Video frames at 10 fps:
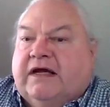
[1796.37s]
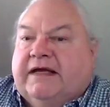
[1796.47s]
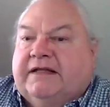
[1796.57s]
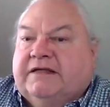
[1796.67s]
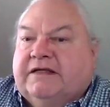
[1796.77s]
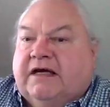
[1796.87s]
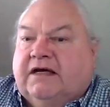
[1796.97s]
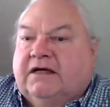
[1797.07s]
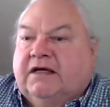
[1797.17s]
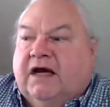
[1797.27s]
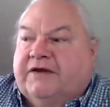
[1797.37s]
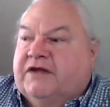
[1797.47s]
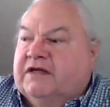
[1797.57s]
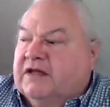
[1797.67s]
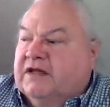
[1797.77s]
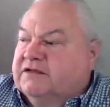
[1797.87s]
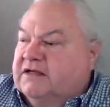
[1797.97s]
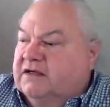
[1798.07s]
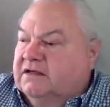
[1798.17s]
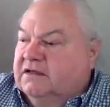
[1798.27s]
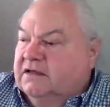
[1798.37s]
And I think that